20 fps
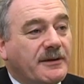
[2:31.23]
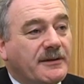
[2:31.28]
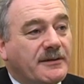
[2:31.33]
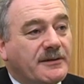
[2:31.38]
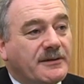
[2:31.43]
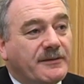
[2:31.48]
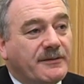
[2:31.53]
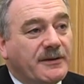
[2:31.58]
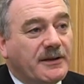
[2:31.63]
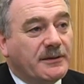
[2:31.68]

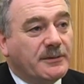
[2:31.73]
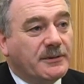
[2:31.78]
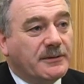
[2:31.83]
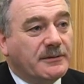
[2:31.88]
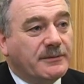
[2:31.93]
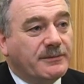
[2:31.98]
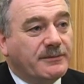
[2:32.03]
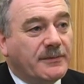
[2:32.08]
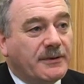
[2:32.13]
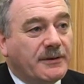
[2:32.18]
that's
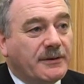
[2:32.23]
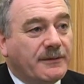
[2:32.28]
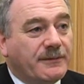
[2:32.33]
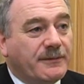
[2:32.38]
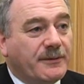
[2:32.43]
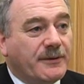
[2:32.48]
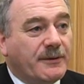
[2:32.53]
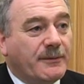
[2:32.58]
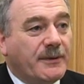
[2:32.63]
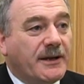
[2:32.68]
available
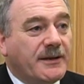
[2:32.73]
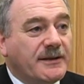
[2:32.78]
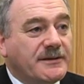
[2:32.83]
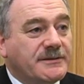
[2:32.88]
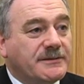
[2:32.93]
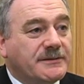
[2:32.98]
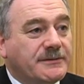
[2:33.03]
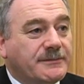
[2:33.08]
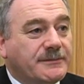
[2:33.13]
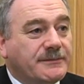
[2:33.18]
for the
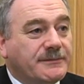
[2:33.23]
manager.